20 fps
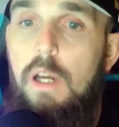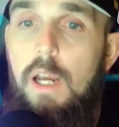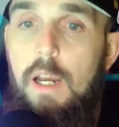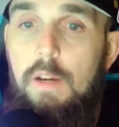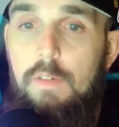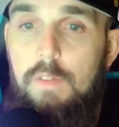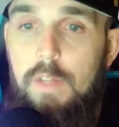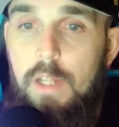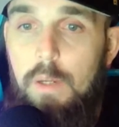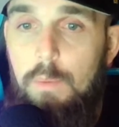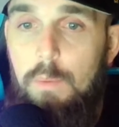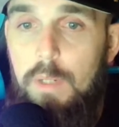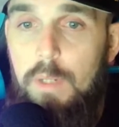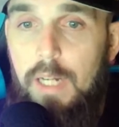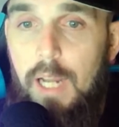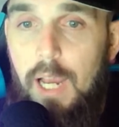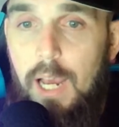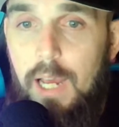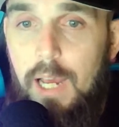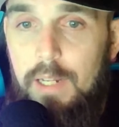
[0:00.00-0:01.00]
After that, we
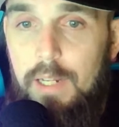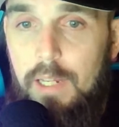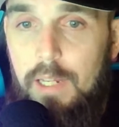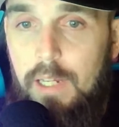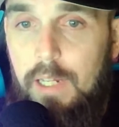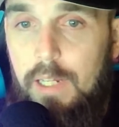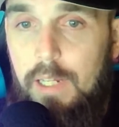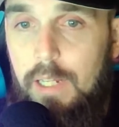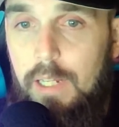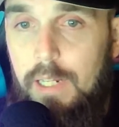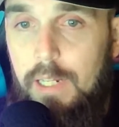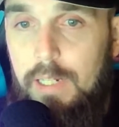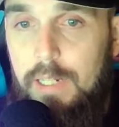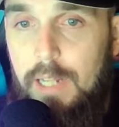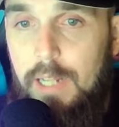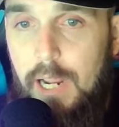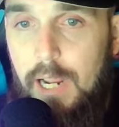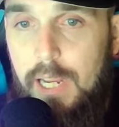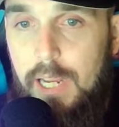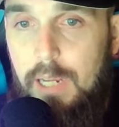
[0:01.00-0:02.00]
got
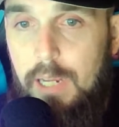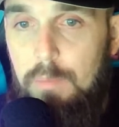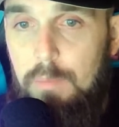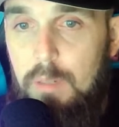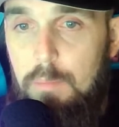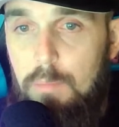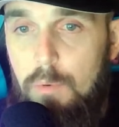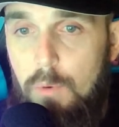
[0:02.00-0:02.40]
Dyami